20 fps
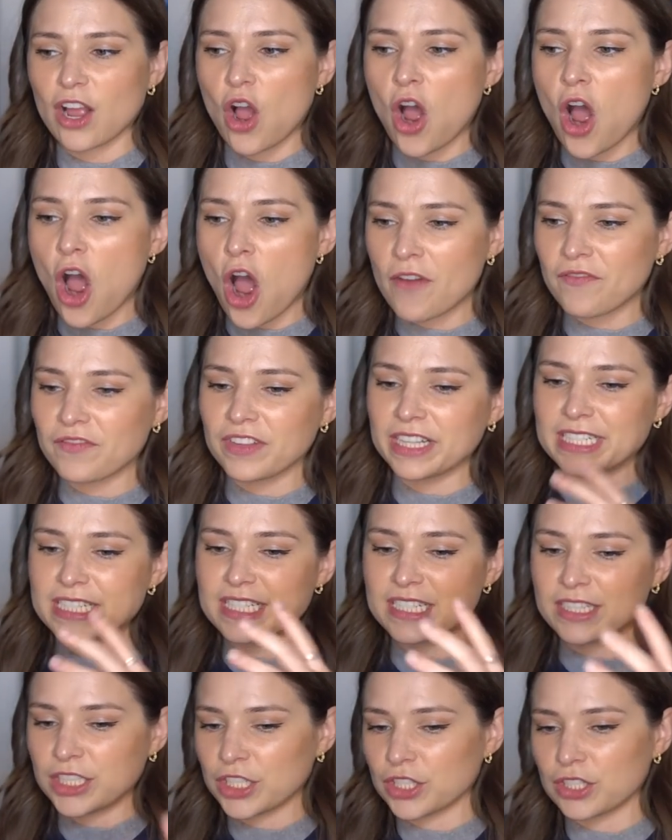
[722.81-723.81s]
conflict
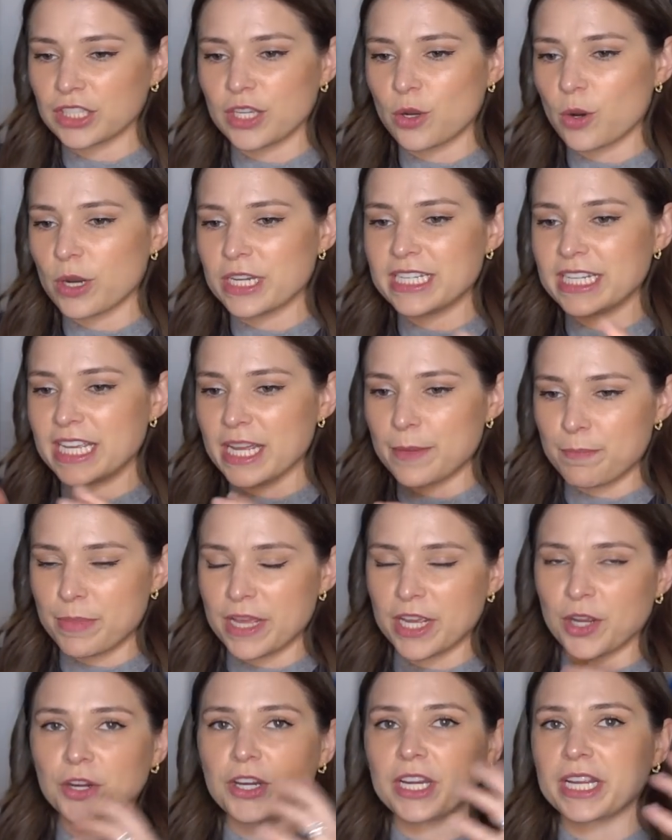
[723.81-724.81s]
is clearly going to get
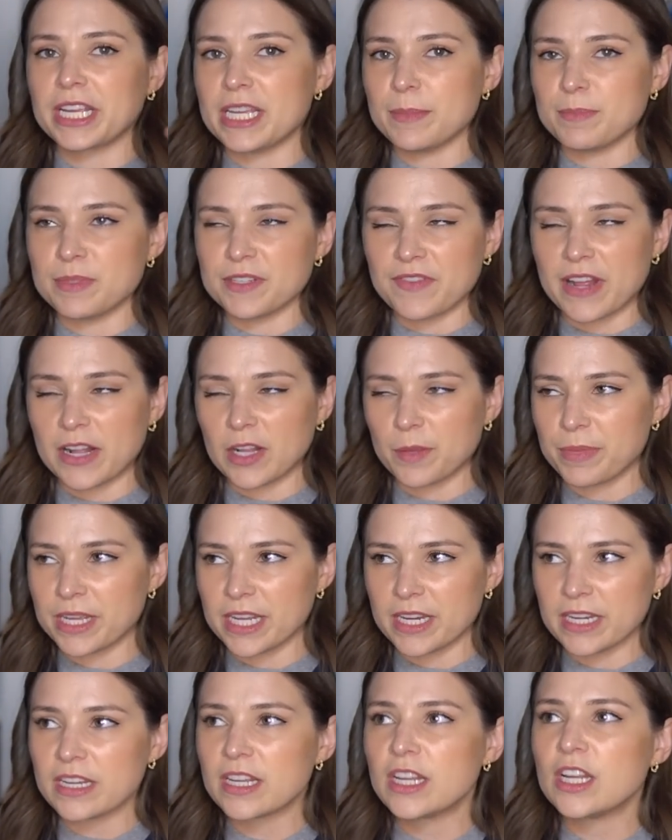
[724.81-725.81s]
bigger and keep
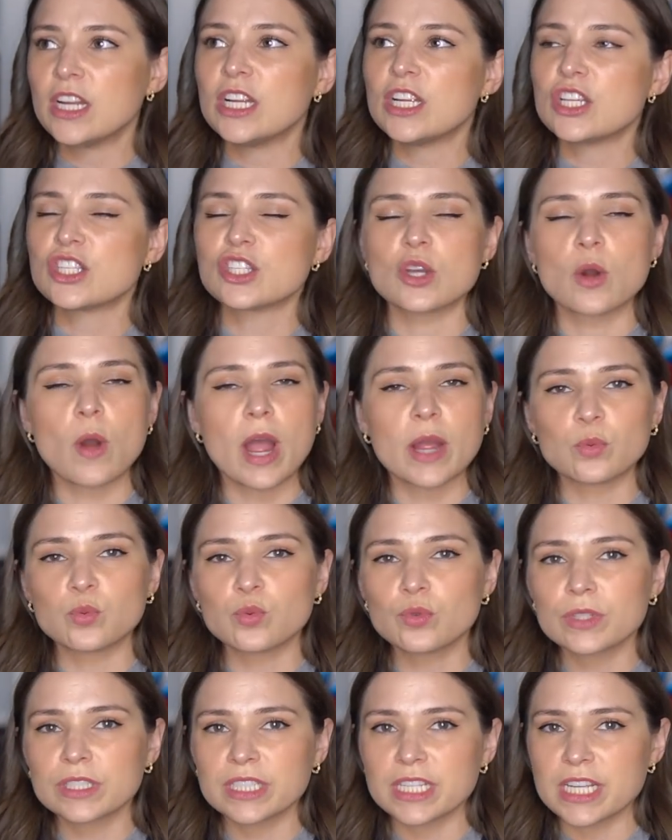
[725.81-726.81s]
developing. So I
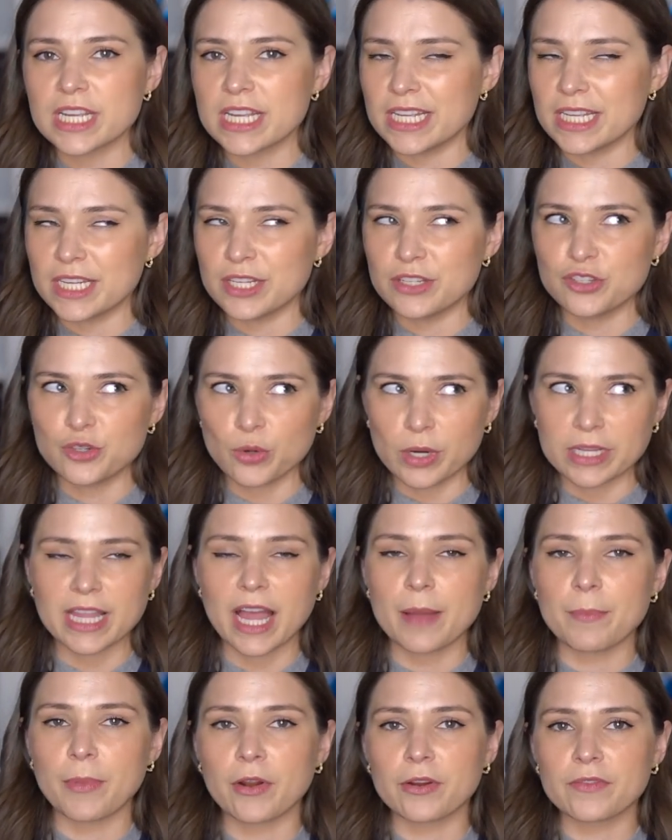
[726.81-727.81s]
really enjoyed
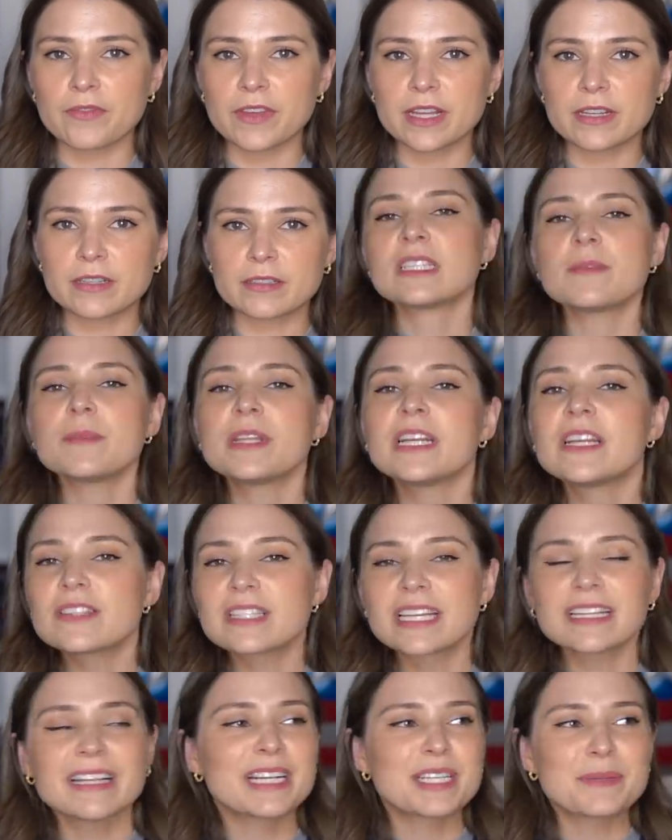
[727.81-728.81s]
that part of it. Something else
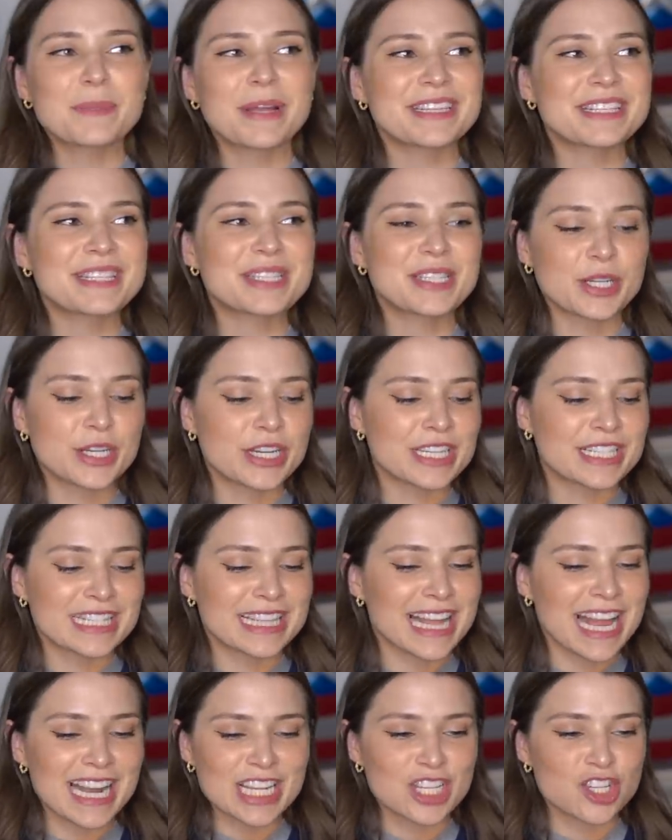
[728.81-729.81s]
I liked about this series is
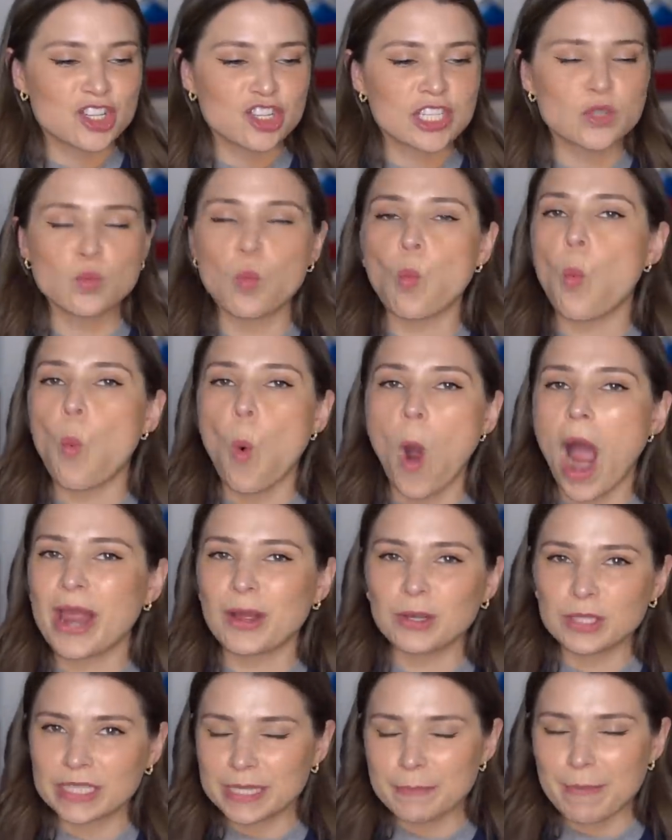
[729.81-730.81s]
that it's just
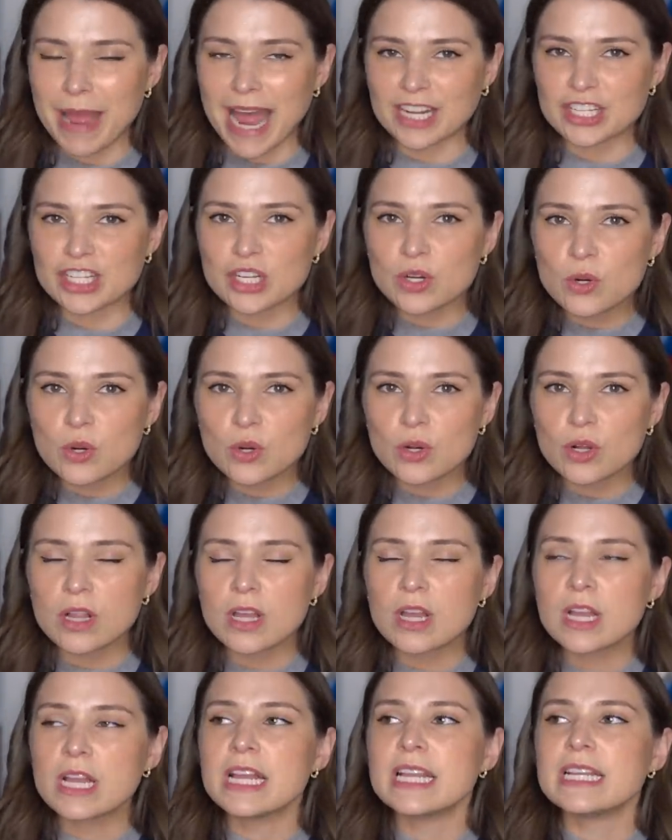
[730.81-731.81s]
wildly magical.
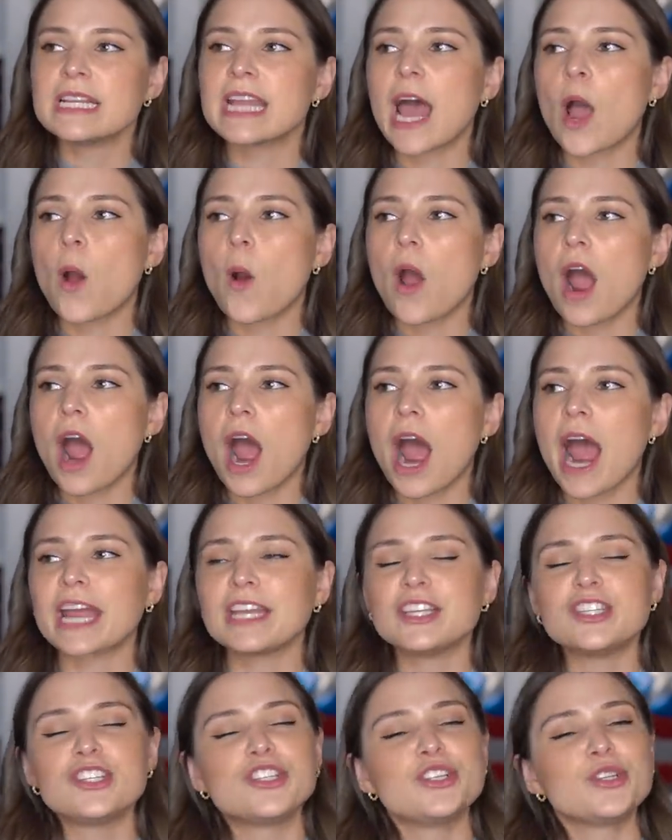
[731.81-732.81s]
Now, I
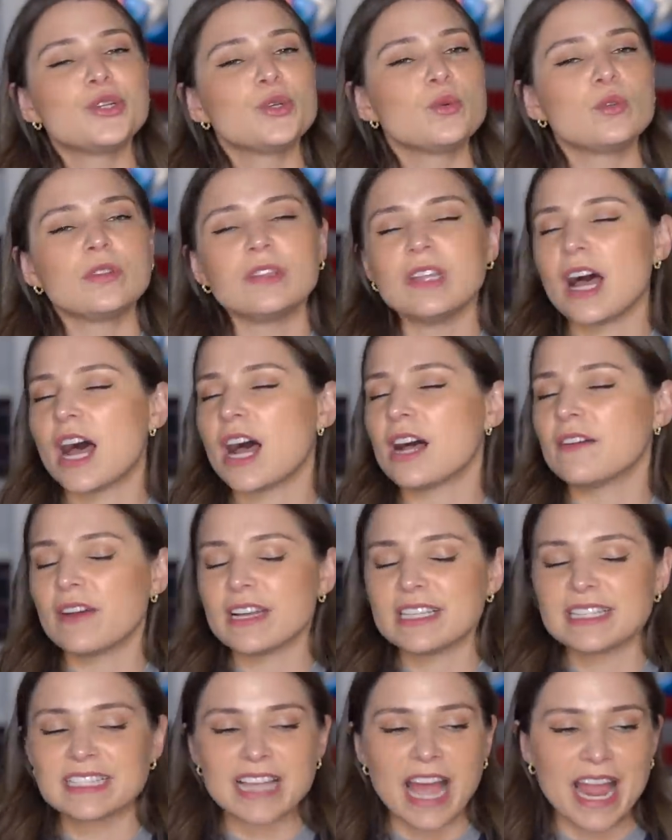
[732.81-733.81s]
do love
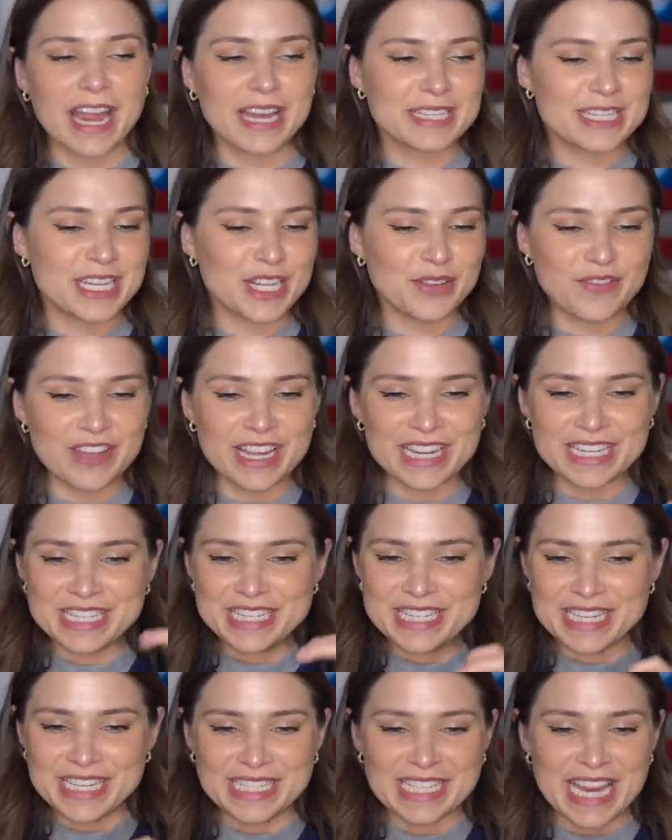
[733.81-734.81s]
a scientific,
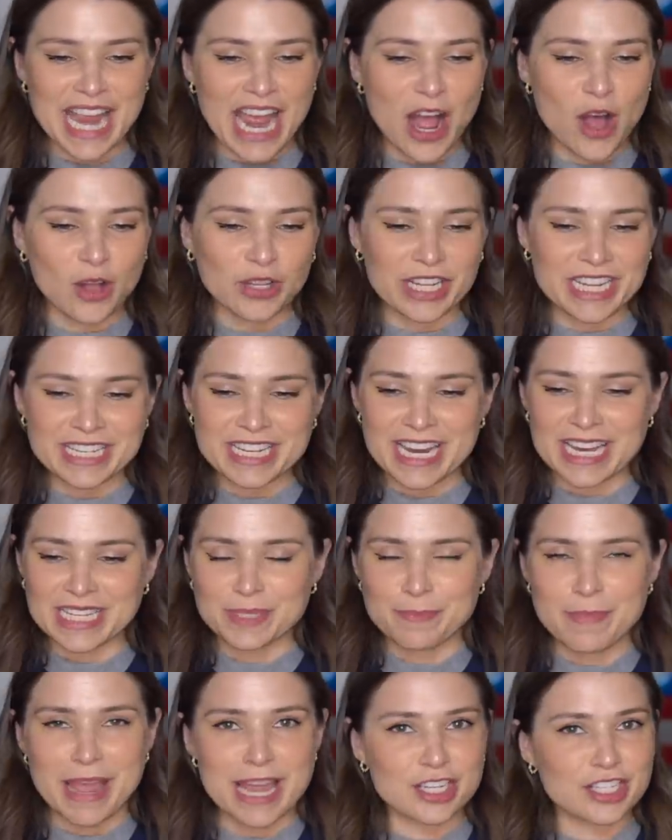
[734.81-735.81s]
detailed,
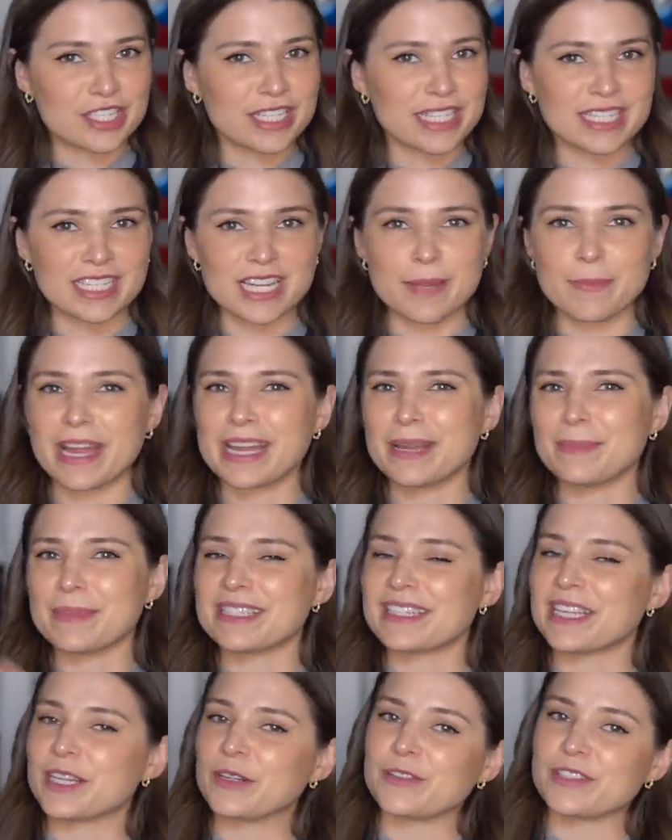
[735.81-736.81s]
intense magic system. I am a
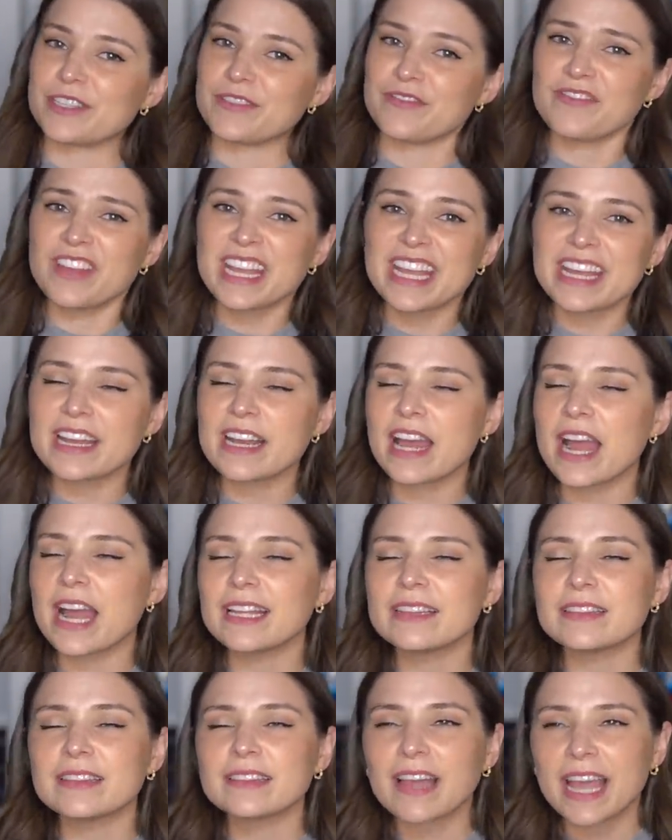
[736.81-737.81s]
Sanderson fan. I
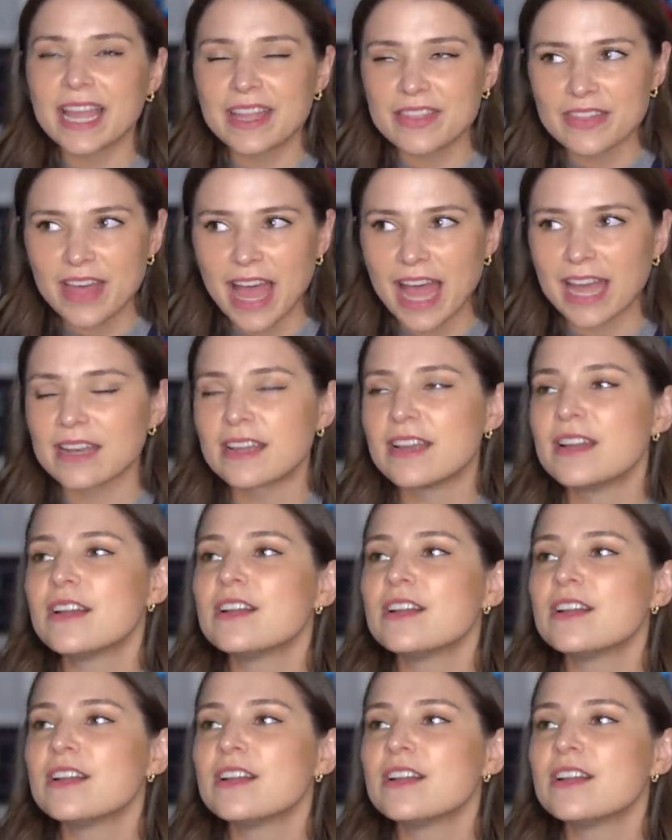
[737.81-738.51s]
like that.